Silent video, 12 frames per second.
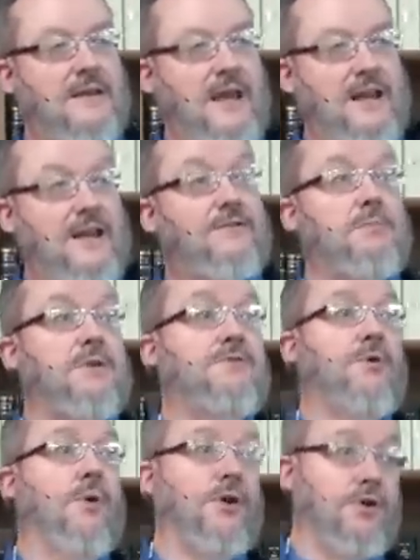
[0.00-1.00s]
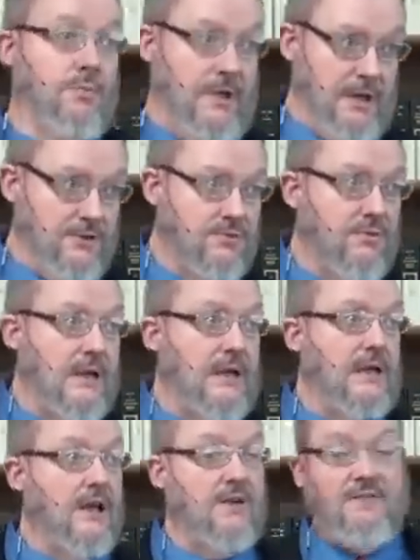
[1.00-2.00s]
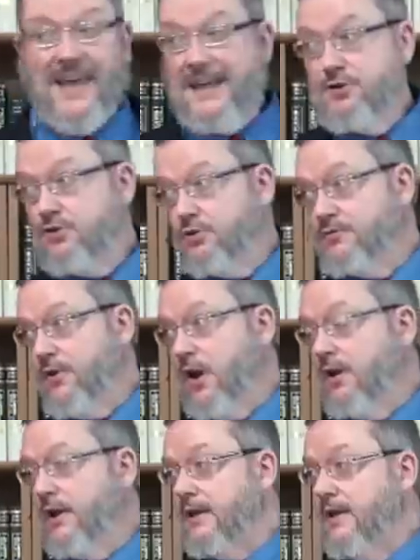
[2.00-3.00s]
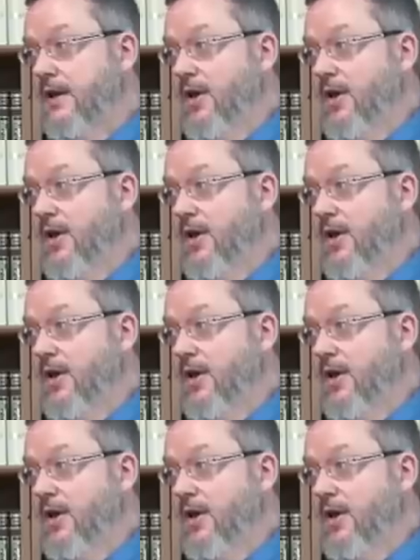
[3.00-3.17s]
and even before human history of angels falling.